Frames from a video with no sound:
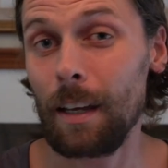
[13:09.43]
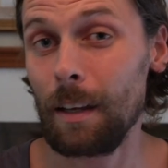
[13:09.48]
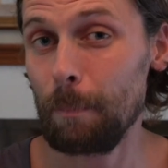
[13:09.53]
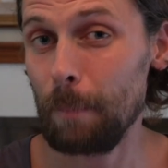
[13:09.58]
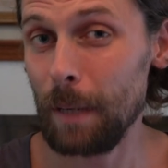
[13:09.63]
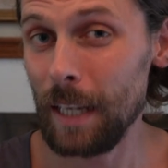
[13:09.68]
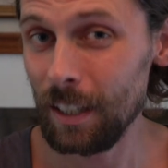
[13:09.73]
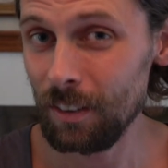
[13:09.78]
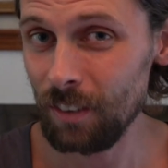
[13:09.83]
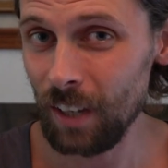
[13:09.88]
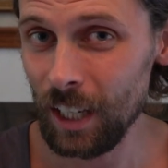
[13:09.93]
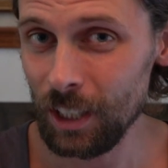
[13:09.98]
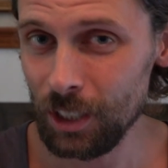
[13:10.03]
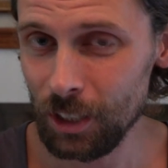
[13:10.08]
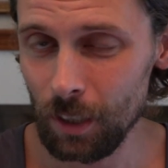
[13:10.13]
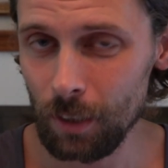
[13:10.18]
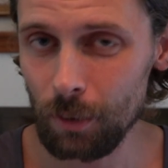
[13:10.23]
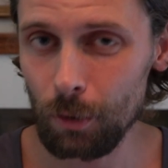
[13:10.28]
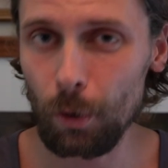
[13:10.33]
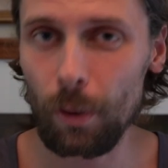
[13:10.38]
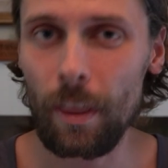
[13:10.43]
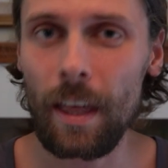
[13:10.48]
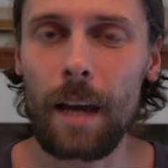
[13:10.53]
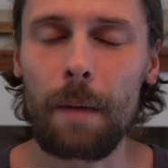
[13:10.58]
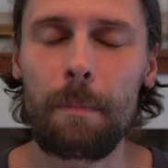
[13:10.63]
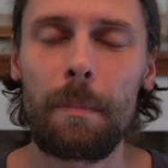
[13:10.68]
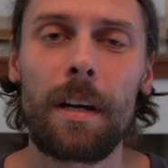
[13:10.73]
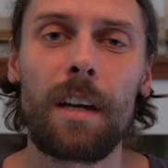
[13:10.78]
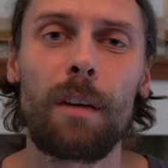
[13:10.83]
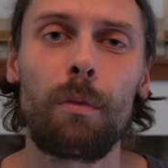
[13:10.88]
be a teacher to
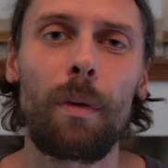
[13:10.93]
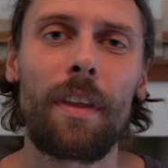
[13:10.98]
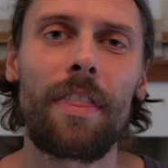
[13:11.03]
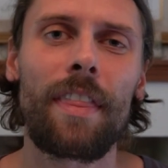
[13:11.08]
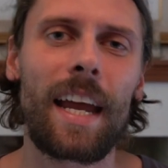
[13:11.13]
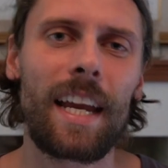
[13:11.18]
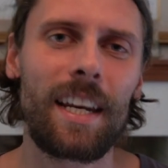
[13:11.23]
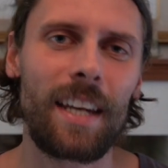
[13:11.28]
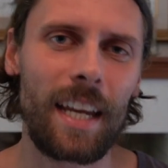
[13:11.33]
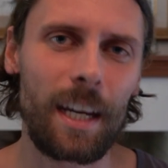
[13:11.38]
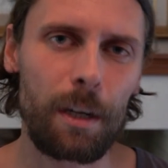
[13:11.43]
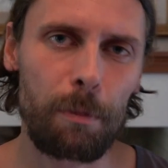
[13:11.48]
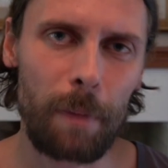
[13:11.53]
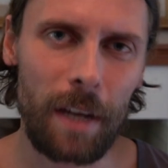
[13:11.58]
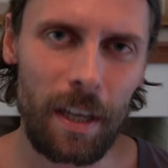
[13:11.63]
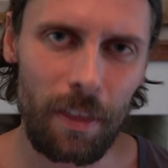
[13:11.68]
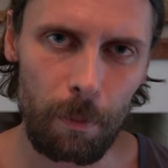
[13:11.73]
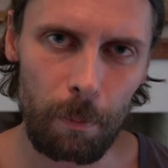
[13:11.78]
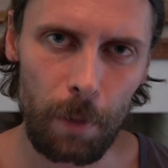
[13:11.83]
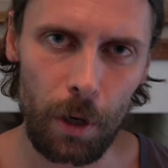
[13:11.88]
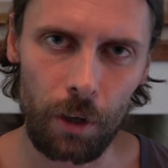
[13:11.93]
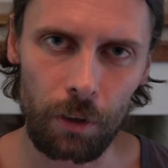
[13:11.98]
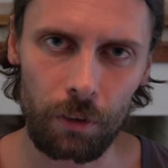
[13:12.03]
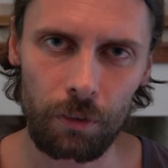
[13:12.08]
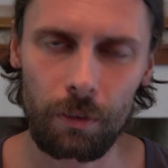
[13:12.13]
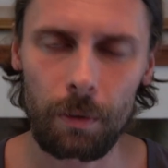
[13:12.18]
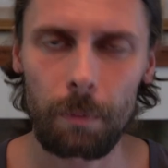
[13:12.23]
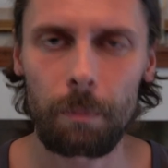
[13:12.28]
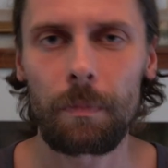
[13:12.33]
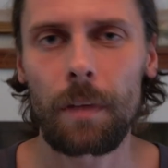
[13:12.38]
them when they need me the
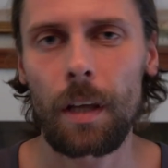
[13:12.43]
most.